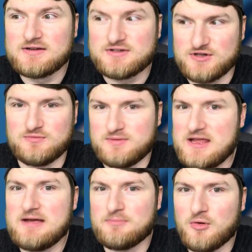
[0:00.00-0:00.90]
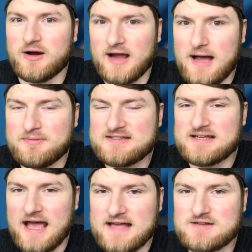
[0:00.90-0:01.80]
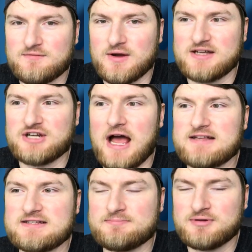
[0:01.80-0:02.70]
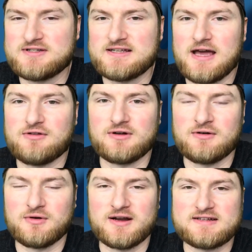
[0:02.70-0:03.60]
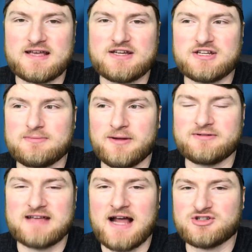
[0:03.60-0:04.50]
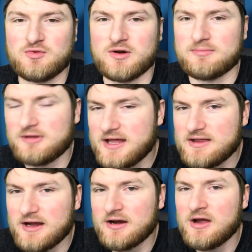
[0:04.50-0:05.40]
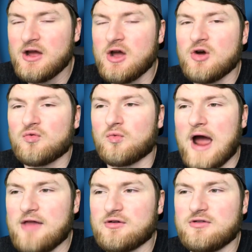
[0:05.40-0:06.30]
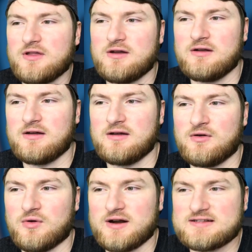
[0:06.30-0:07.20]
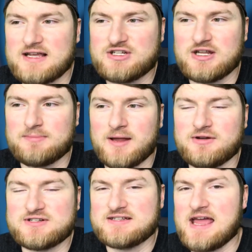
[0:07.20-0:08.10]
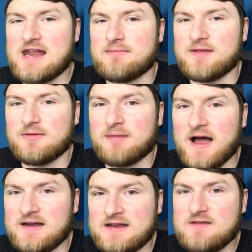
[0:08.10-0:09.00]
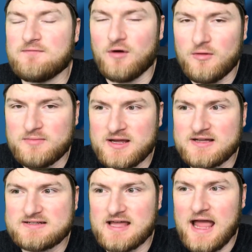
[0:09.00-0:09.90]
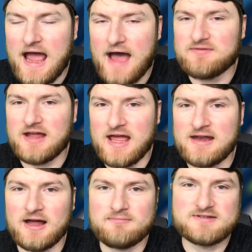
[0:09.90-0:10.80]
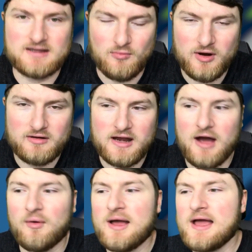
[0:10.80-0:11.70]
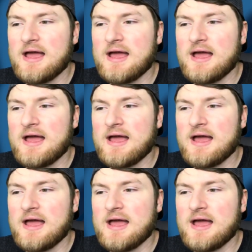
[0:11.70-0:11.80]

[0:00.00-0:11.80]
to be more competent as a franchise, to put together an organization that players actually want to play there, rather than an organization that players just end up there by default because they have to end up somewhere. Now,